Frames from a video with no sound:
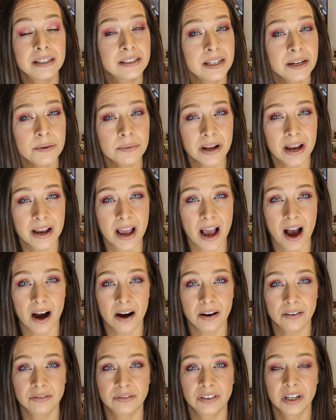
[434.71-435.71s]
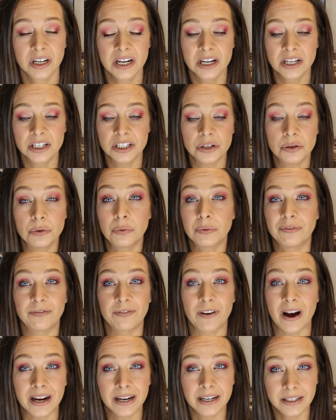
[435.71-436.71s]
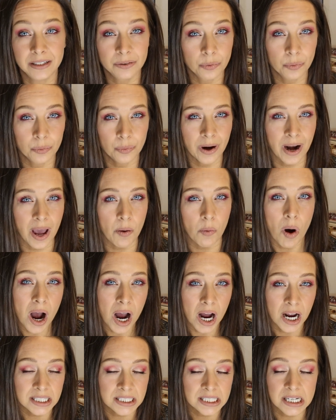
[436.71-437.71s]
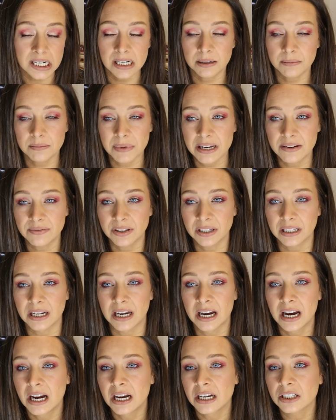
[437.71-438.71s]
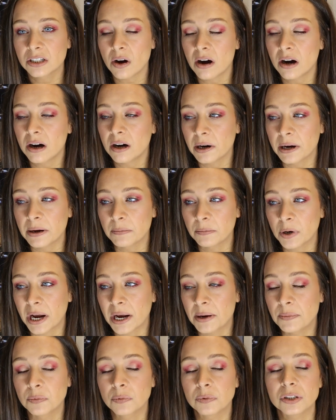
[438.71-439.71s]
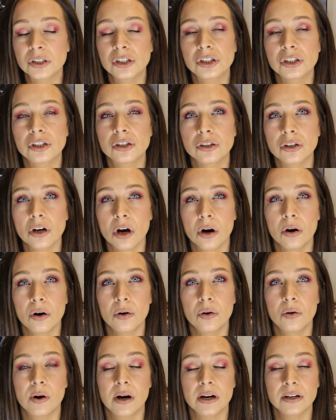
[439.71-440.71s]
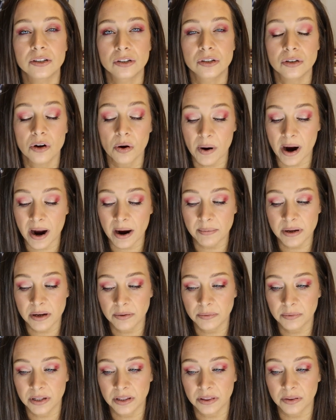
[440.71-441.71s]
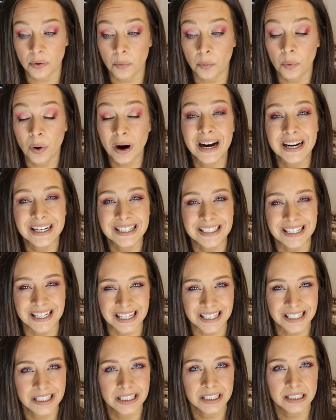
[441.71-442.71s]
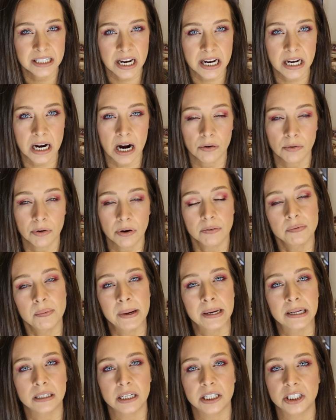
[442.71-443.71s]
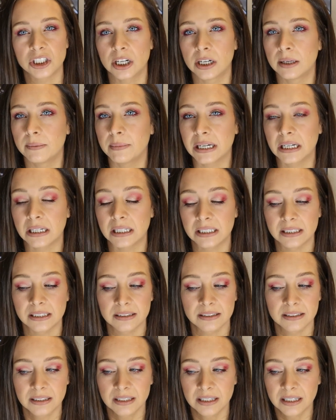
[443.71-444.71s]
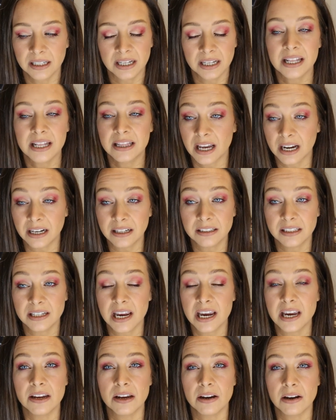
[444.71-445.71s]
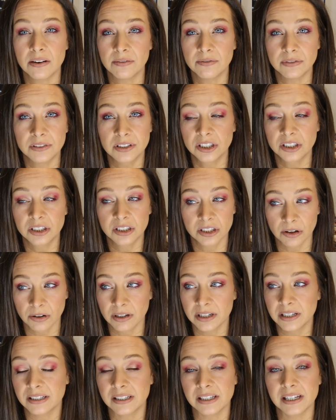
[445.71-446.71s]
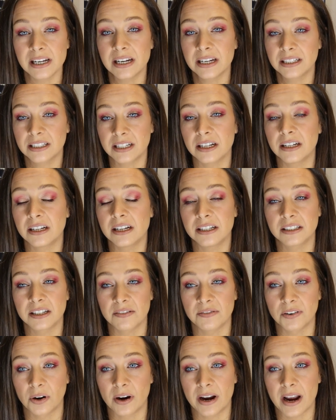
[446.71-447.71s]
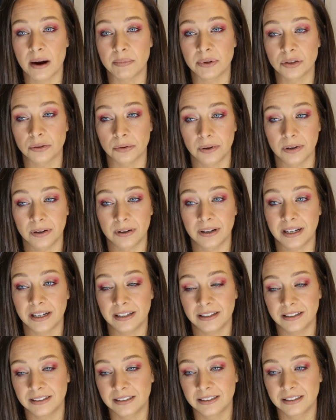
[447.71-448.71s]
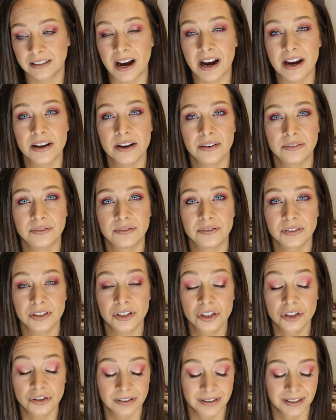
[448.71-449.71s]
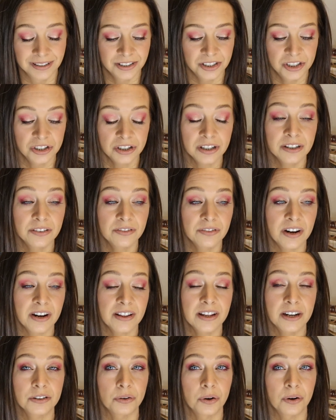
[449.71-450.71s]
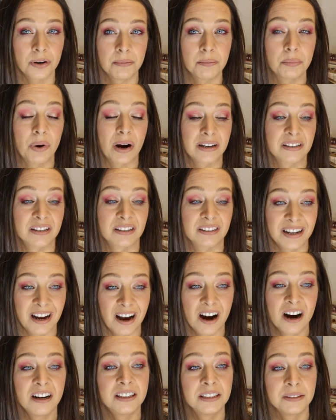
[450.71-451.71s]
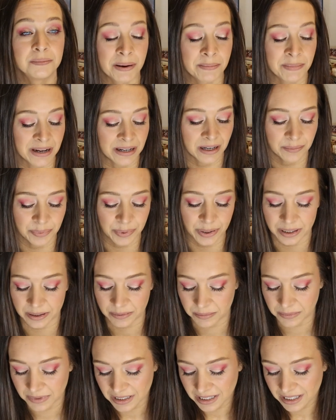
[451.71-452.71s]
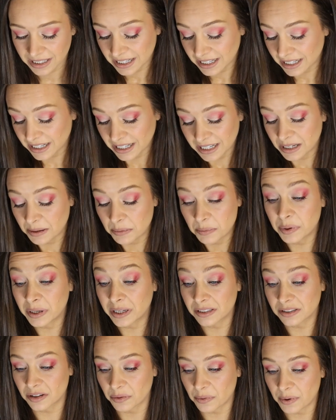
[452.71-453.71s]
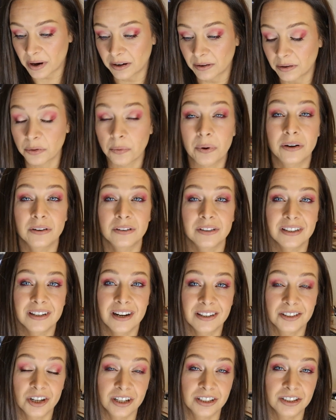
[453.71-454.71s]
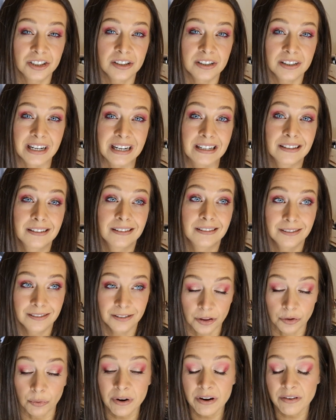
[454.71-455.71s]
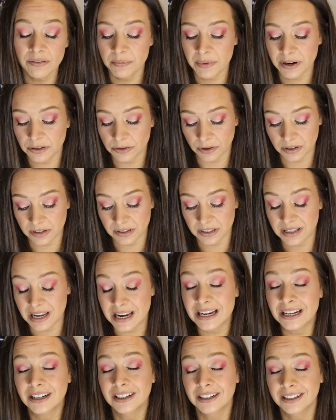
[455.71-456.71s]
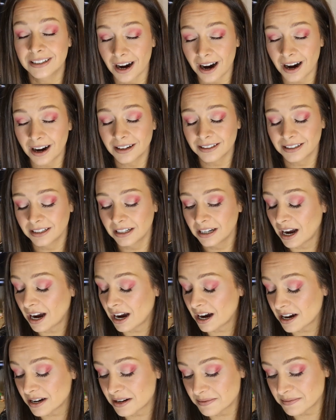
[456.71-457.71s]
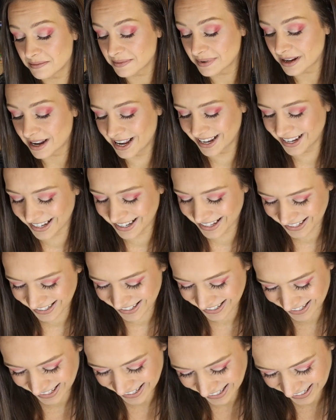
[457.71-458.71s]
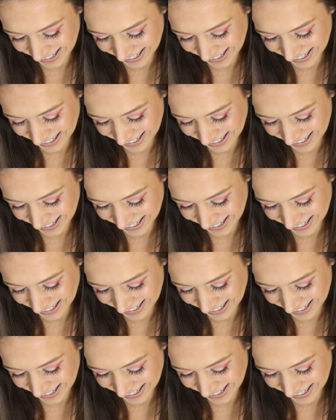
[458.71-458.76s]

see what I have, to find what I want. Um, even so, oh, I'm, I'm so, so happy with what I did take out of my collection, because that is a, seriously, it's a, it's a very happy drawer, and I have st stood in front of that drawer and practically hugged my makeup, um, because of the water. The water did not touch like three of my drawers. Thank God. Um,